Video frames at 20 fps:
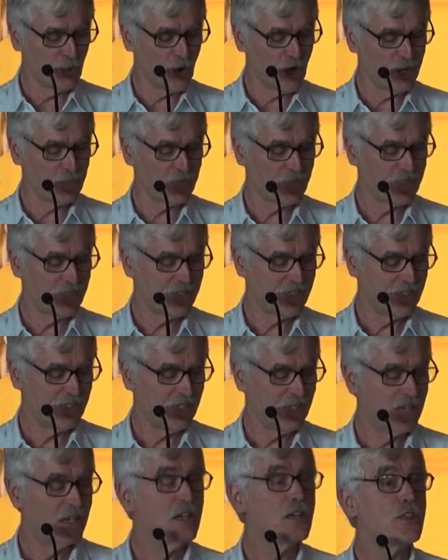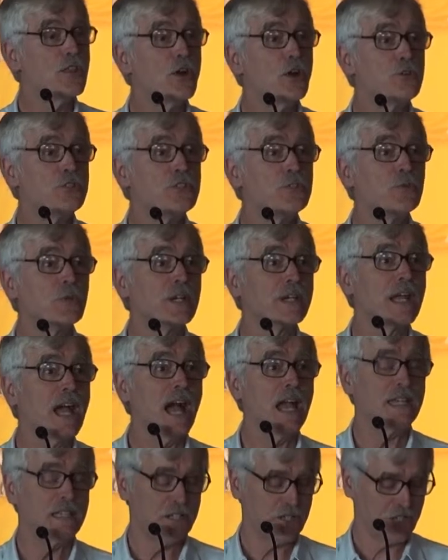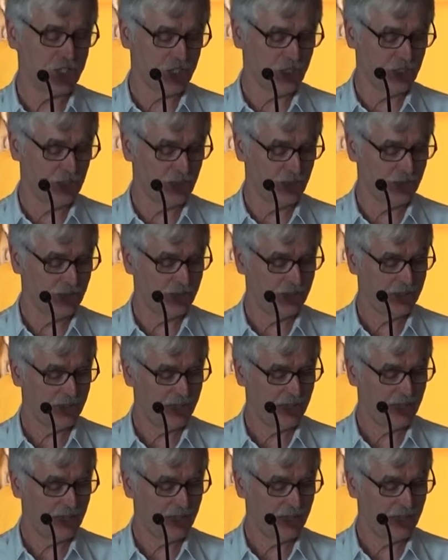warmth? Those who are kindest to you.